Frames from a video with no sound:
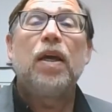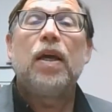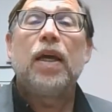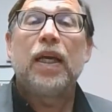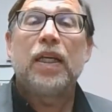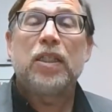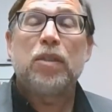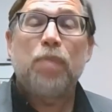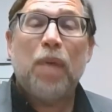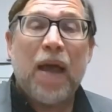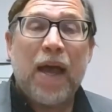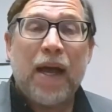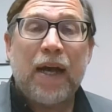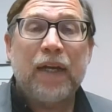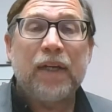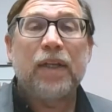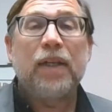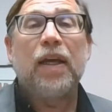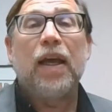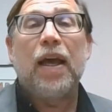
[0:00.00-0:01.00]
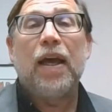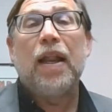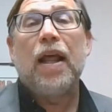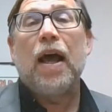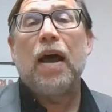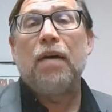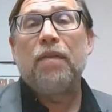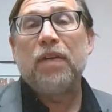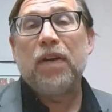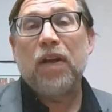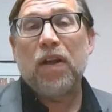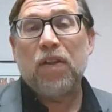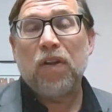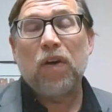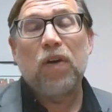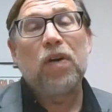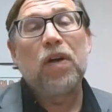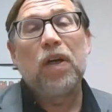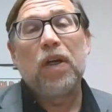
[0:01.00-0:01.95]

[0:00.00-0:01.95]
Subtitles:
expand and have another